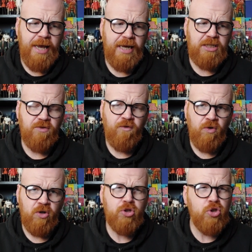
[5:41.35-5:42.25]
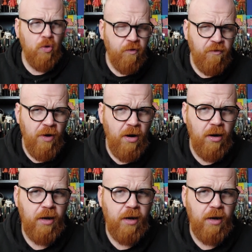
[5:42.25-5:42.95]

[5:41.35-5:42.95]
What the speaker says: it for so far.